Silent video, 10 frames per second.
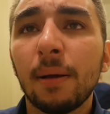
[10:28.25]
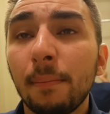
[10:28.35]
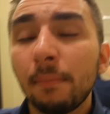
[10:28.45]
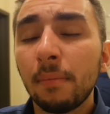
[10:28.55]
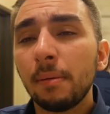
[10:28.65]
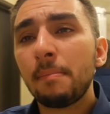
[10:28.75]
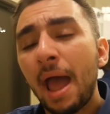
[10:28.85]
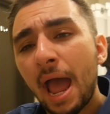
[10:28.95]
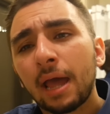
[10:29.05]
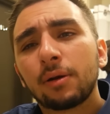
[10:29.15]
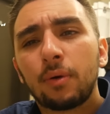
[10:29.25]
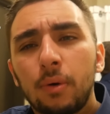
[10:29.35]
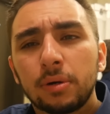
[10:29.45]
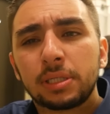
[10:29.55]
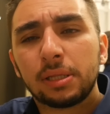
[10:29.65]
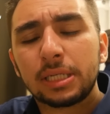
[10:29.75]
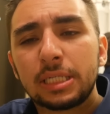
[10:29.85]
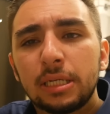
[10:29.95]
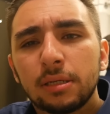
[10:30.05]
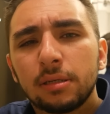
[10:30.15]
Matt, or
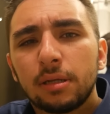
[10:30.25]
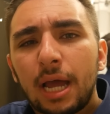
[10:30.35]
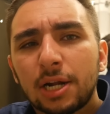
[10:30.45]
Talixian,